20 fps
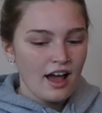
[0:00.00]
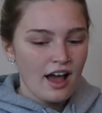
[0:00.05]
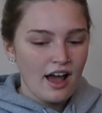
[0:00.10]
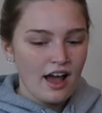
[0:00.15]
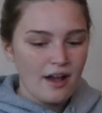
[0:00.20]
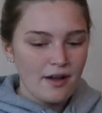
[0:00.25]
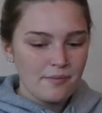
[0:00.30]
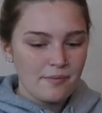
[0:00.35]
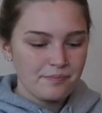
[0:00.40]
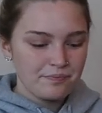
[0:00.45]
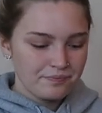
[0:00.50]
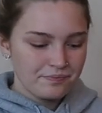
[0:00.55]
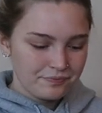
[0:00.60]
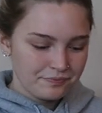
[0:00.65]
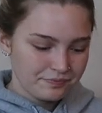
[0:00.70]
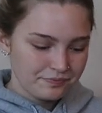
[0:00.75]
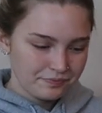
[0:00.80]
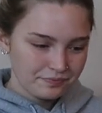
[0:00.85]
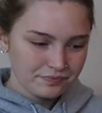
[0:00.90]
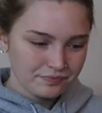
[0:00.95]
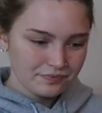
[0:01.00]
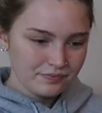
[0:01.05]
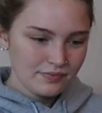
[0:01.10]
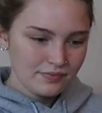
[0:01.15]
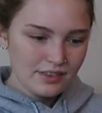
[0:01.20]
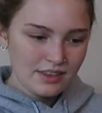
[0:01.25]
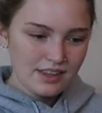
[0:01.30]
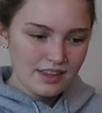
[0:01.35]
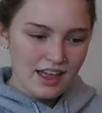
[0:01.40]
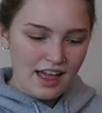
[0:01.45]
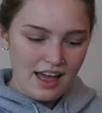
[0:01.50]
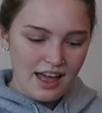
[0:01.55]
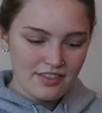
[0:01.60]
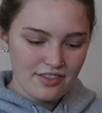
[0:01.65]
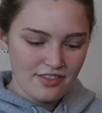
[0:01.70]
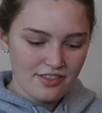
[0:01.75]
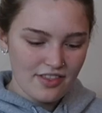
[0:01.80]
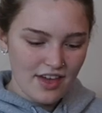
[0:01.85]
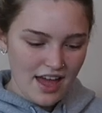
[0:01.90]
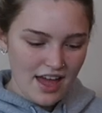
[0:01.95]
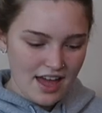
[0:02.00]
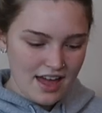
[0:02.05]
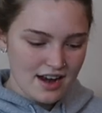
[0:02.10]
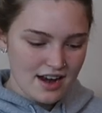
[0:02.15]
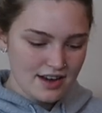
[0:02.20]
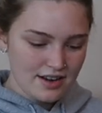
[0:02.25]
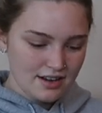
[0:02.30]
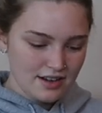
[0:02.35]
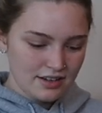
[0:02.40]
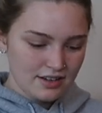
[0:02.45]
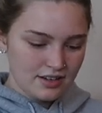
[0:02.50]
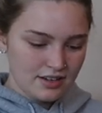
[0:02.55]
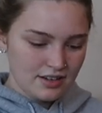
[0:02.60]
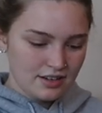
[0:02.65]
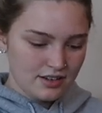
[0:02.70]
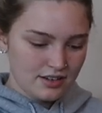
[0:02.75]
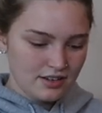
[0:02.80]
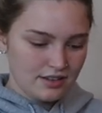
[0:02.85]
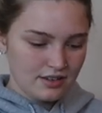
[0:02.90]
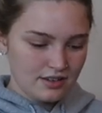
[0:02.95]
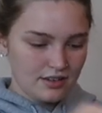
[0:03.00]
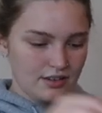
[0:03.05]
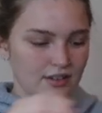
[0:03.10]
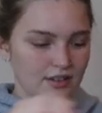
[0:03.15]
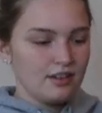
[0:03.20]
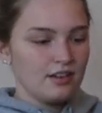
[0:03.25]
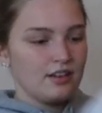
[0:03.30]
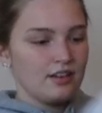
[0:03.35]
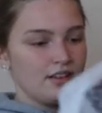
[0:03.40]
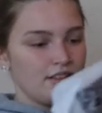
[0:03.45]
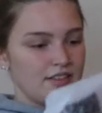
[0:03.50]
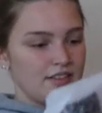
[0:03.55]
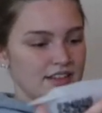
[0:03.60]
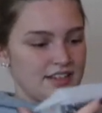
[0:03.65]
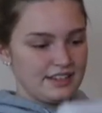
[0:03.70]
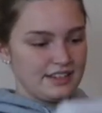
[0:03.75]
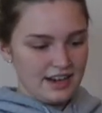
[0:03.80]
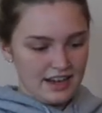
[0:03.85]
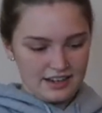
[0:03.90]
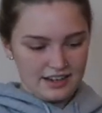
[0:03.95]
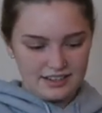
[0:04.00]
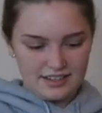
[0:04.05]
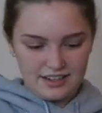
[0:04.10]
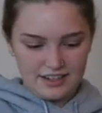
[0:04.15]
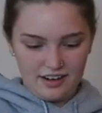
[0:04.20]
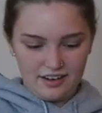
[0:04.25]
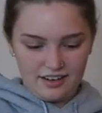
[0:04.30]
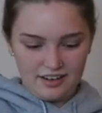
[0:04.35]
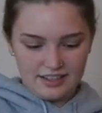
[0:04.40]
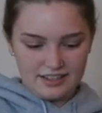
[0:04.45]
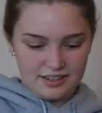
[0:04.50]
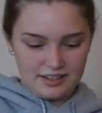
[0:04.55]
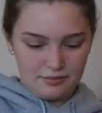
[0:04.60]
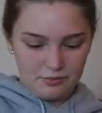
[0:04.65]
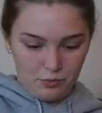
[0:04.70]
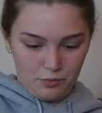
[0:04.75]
And then this next item,